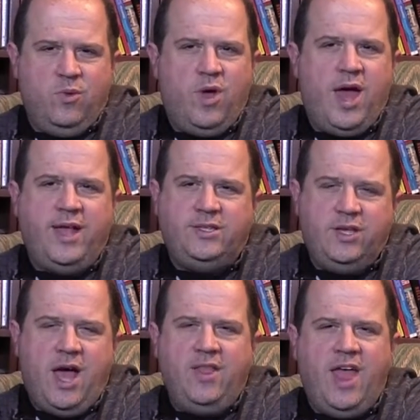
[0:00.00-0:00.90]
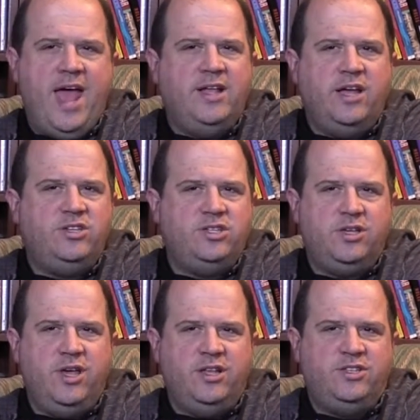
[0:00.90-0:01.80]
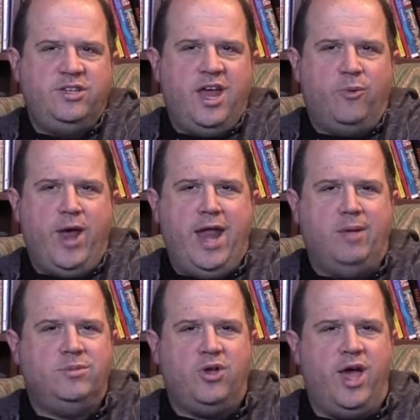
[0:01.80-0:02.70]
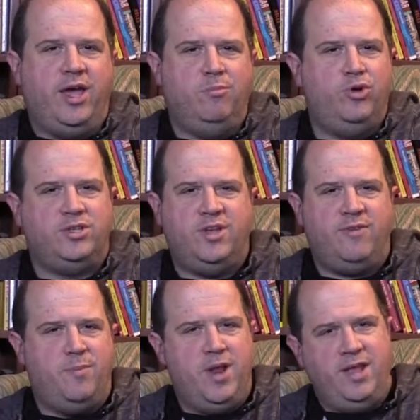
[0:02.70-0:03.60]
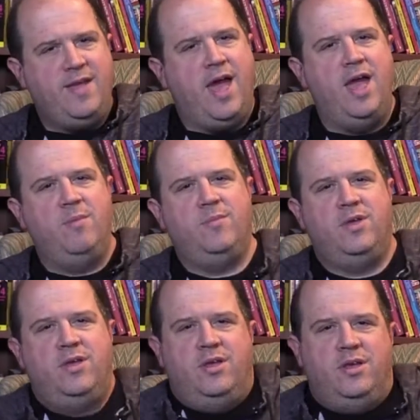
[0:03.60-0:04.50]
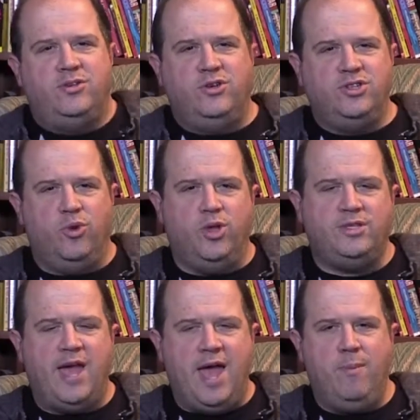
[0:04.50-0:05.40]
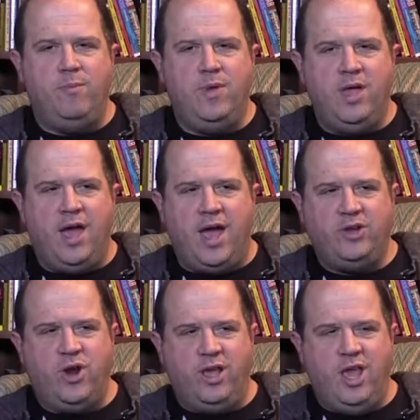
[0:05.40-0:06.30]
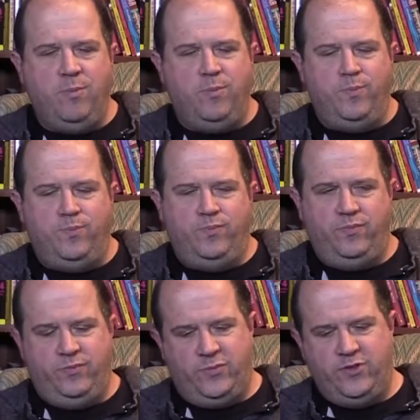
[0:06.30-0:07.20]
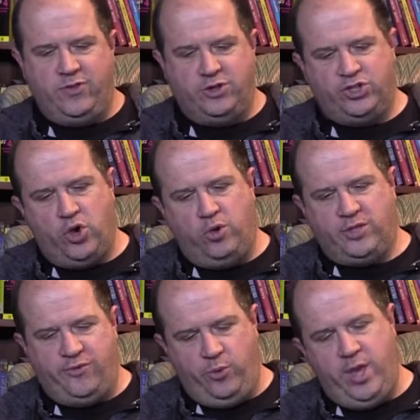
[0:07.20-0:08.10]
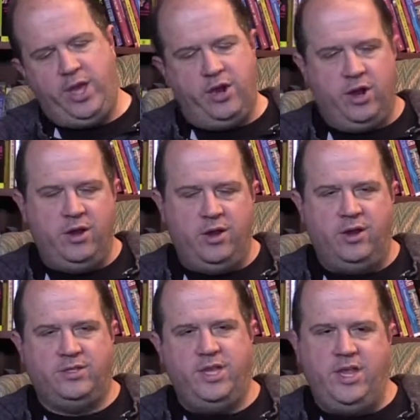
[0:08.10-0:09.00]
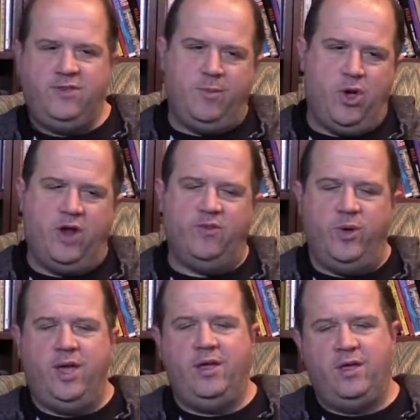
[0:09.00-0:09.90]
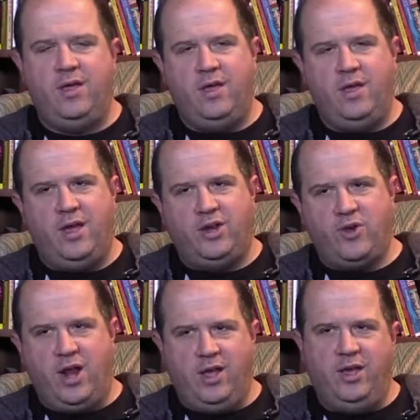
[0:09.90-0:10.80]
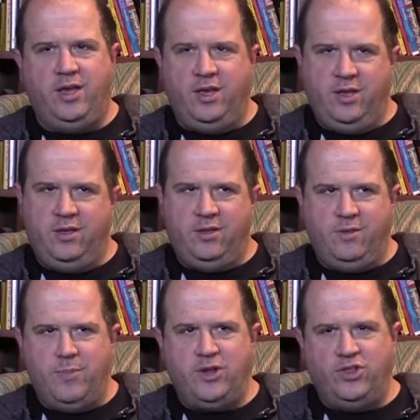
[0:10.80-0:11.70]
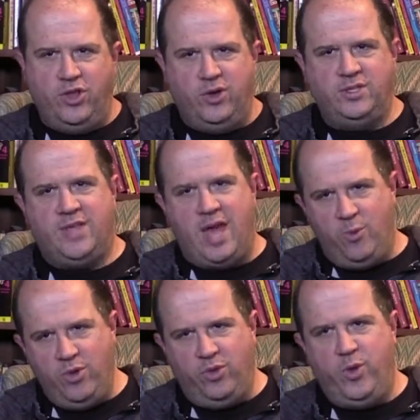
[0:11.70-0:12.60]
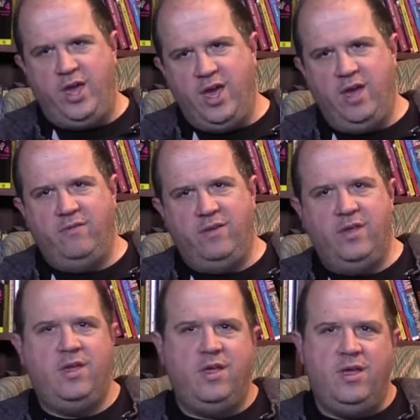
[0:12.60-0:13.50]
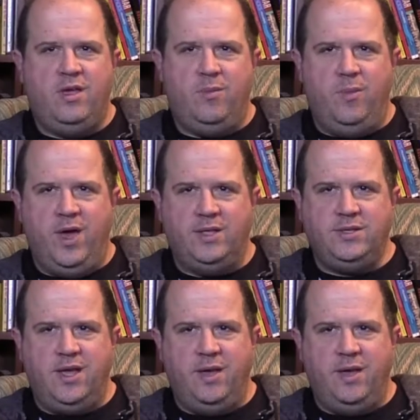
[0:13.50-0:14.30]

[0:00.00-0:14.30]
Well, it's online. It's kind of random, so I can put stuff up anytime. So there's no real time. I try to keep, since there's shows every week and CDs coming out every week, I try to mention those the week of. But